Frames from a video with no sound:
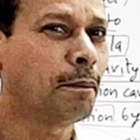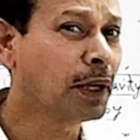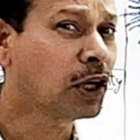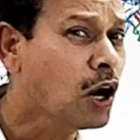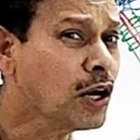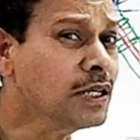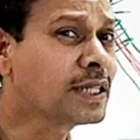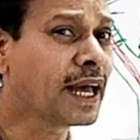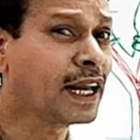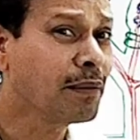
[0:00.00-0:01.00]
Because
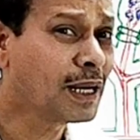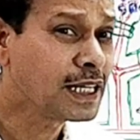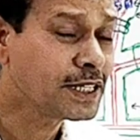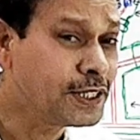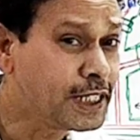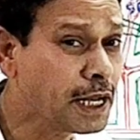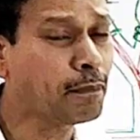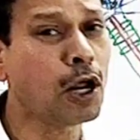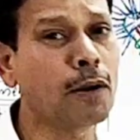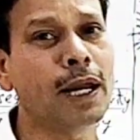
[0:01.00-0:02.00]
the animal is
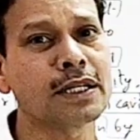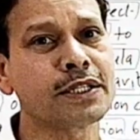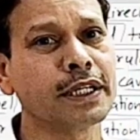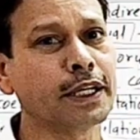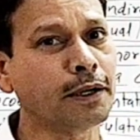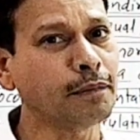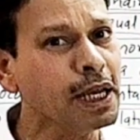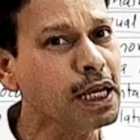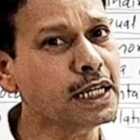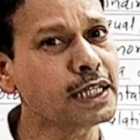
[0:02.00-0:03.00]
diploblastic, it
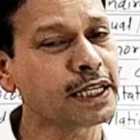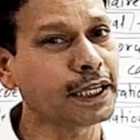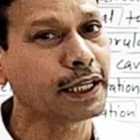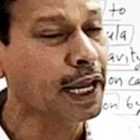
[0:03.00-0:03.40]
means in